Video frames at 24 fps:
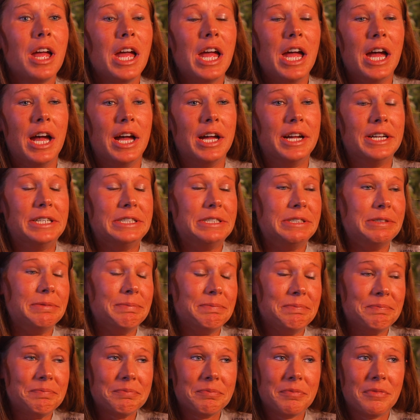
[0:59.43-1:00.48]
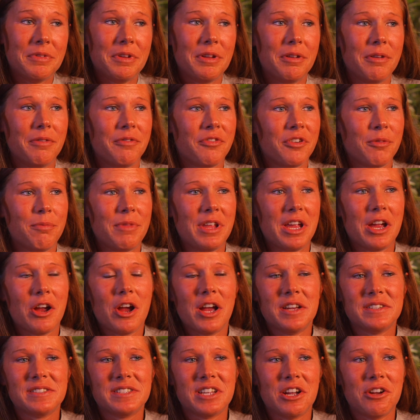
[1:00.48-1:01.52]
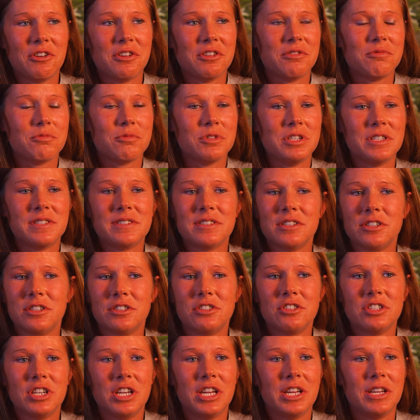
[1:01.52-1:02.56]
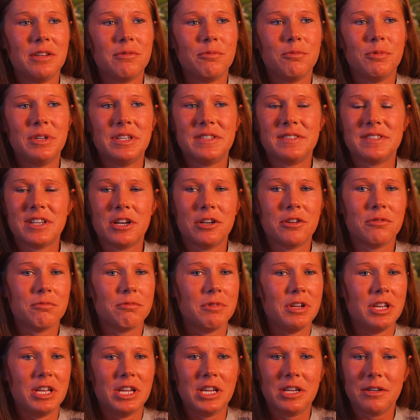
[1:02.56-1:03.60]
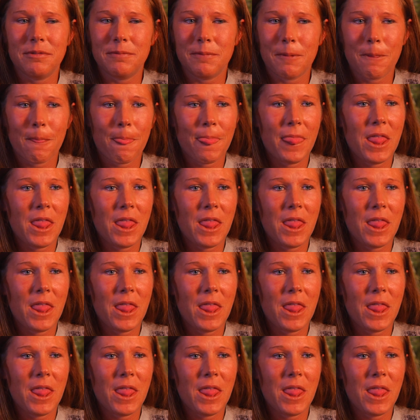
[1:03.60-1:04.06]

And from there, I started researching. We started reading,